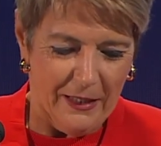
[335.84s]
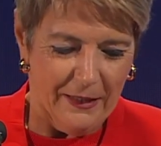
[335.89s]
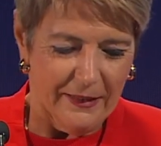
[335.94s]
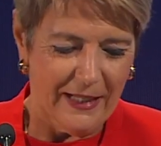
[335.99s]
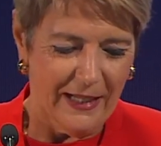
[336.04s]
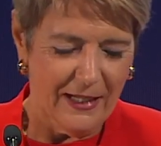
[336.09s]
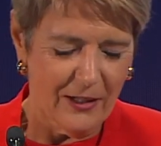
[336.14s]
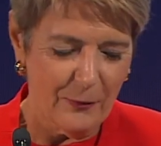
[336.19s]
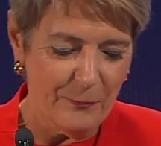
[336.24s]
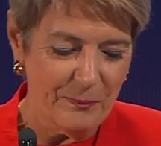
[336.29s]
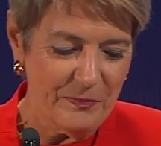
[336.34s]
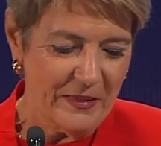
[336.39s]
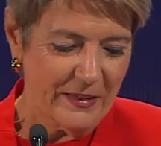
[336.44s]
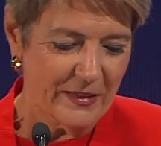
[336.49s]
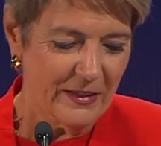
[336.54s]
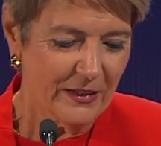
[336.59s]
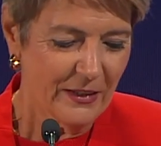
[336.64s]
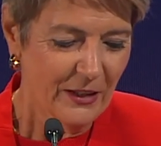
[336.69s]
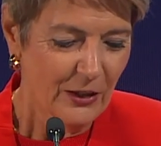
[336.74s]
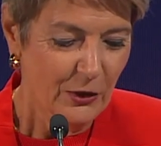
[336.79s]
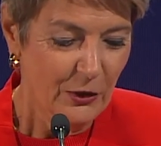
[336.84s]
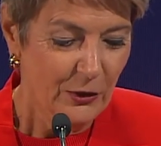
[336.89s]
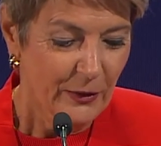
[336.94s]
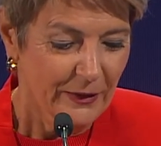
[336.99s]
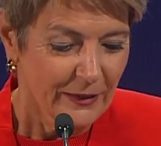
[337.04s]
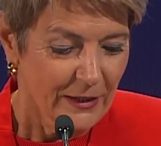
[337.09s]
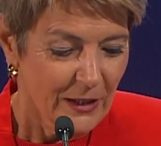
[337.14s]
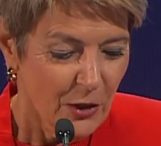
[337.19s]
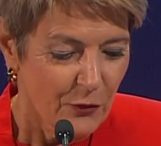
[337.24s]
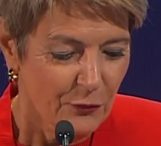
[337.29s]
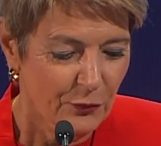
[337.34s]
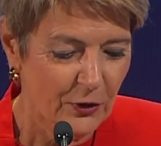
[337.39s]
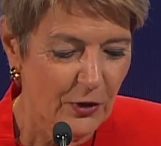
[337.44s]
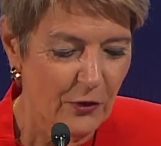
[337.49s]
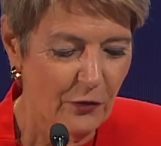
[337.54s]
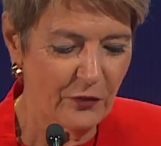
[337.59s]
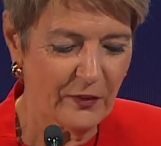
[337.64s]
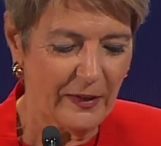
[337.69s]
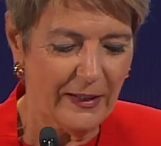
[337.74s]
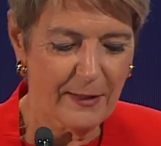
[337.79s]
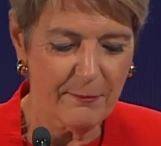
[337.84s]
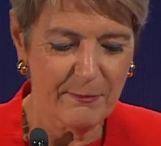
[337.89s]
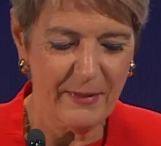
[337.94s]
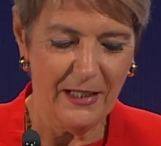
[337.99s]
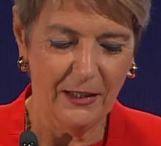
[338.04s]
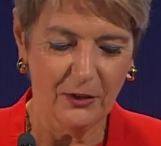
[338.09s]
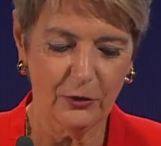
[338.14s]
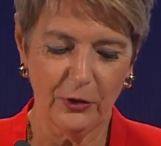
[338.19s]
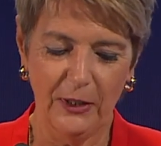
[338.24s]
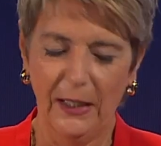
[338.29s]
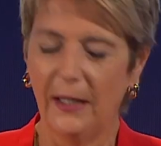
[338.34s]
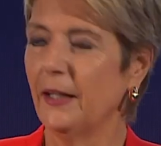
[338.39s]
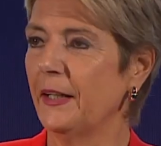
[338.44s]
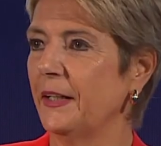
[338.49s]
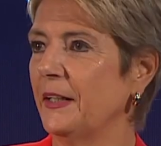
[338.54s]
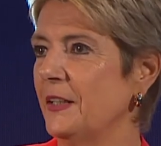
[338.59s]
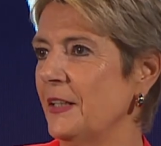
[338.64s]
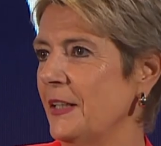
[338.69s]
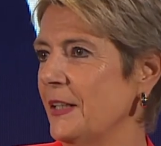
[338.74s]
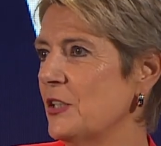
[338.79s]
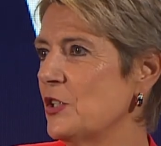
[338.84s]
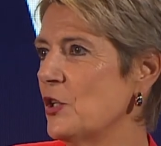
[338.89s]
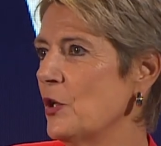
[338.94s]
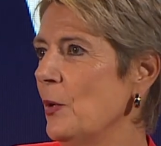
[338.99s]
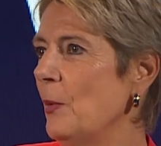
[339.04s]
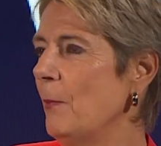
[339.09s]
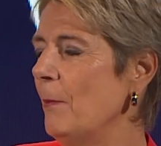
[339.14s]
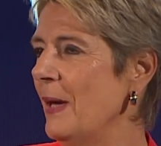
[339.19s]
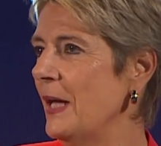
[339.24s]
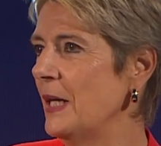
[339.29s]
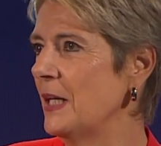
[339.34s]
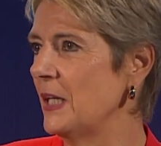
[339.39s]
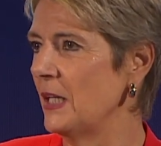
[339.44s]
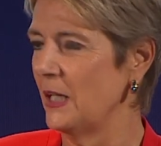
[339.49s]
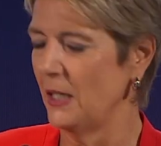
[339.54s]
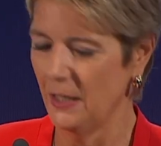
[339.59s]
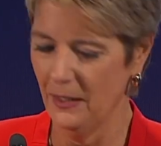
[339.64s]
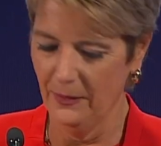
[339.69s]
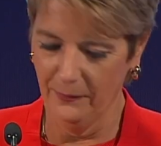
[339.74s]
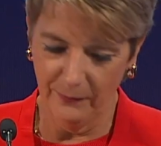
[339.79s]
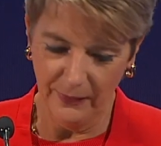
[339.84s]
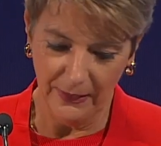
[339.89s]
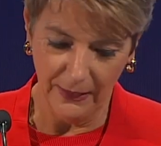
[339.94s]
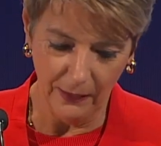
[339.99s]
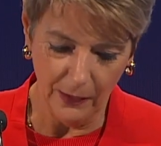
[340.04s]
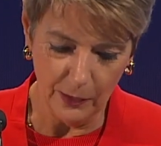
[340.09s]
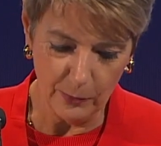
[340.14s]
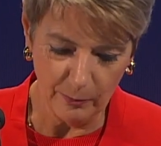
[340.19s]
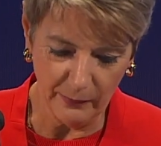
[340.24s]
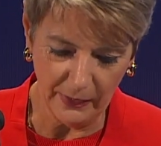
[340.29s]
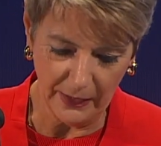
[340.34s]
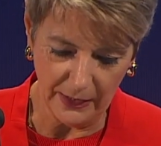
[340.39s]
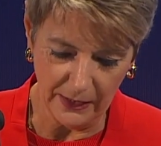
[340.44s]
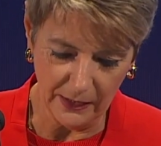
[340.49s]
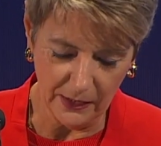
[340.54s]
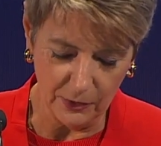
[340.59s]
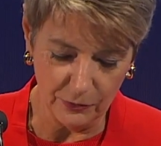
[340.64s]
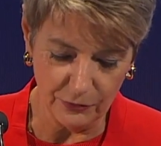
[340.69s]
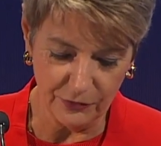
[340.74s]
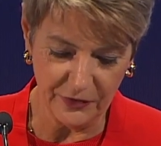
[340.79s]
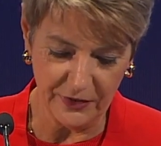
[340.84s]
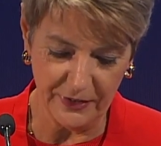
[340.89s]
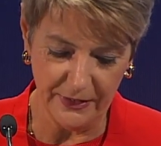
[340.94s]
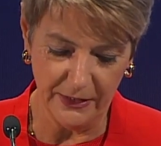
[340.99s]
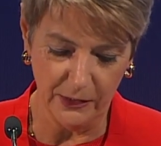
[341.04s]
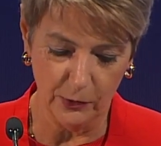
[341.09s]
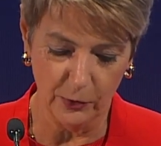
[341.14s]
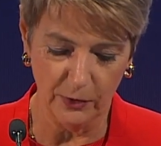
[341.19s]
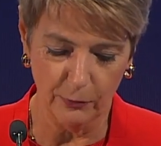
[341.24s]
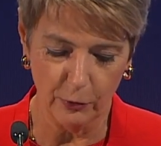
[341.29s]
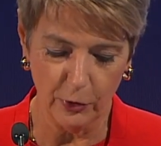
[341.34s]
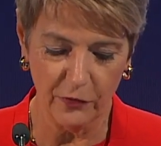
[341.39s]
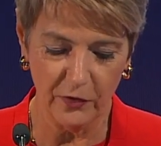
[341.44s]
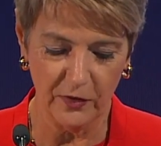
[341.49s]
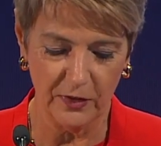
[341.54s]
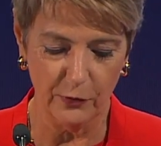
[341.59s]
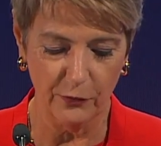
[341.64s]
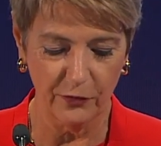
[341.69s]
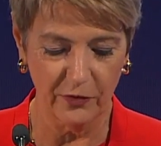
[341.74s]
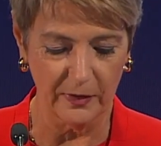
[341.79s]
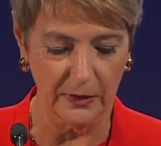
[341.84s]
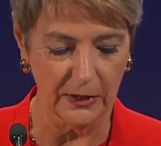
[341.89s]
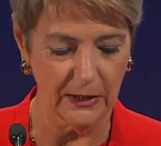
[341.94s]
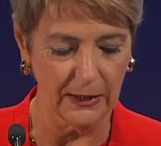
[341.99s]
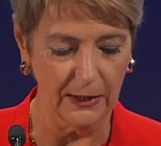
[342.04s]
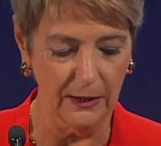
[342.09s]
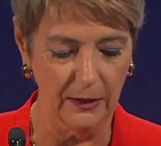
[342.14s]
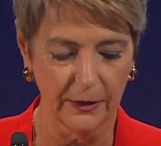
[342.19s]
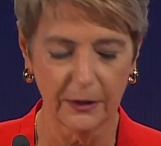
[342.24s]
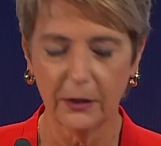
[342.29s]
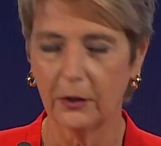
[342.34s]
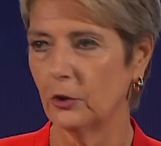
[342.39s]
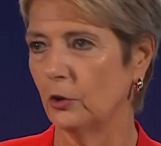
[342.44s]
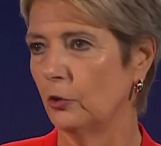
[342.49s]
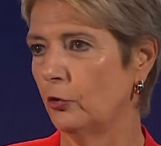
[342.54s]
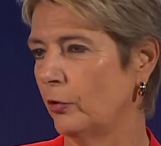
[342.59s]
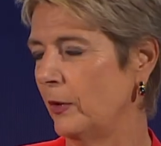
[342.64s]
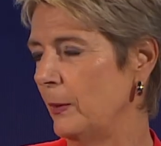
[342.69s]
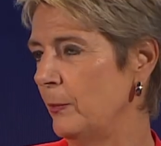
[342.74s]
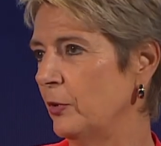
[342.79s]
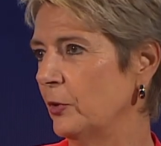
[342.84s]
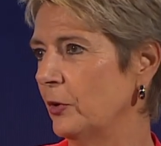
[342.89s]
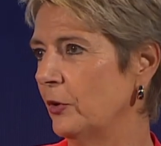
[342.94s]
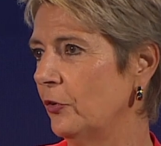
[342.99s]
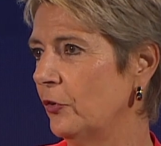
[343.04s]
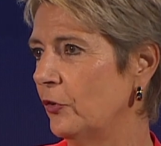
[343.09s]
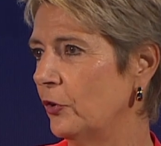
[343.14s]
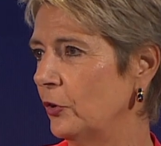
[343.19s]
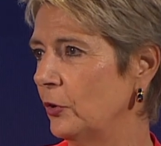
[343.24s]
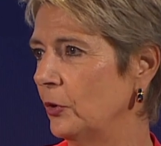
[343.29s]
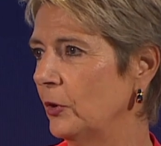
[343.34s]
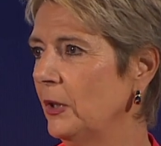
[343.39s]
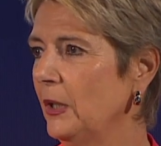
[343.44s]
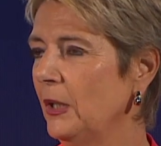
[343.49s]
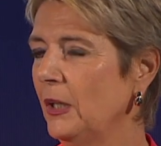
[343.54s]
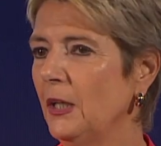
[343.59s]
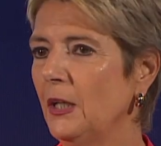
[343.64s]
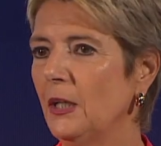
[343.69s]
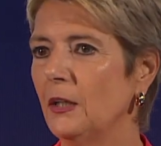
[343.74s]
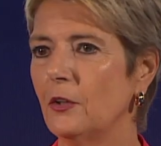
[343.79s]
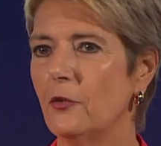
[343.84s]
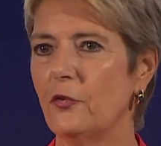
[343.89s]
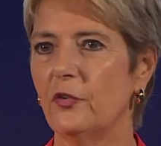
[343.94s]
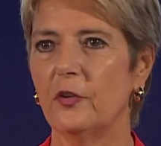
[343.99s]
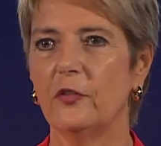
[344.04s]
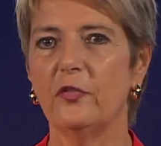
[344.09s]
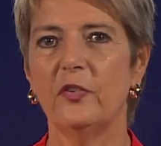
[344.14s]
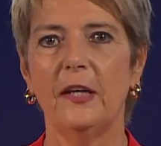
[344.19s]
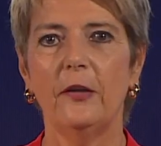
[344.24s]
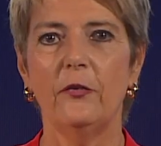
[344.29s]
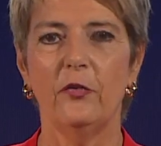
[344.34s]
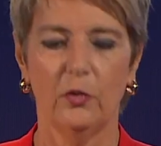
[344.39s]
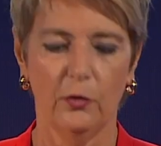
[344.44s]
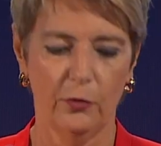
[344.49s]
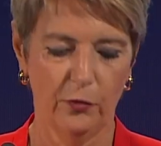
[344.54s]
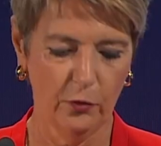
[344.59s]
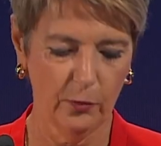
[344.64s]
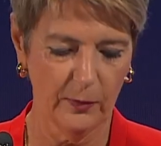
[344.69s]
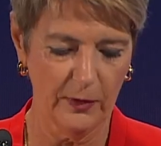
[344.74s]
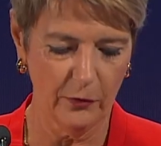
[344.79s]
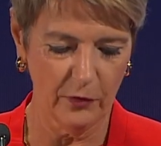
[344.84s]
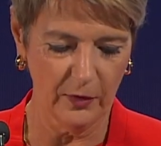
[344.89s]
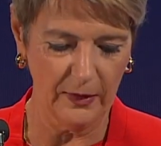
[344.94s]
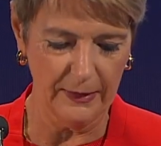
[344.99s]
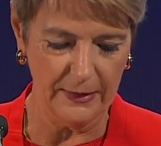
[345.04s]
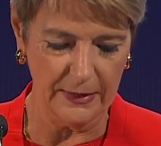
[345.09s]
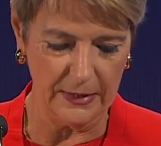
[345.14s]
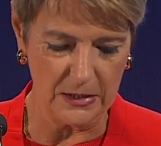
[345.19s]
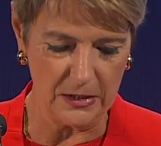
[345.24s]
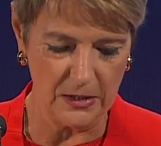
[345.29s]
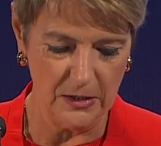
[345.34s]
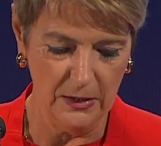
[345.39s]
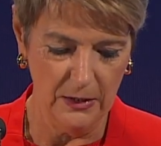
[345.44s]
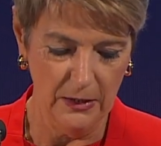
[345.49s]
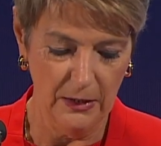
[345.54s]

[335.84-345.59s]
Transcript: Now, first, let me underline that many alumni of the University of St. Gallen contribute to the success of Switzerland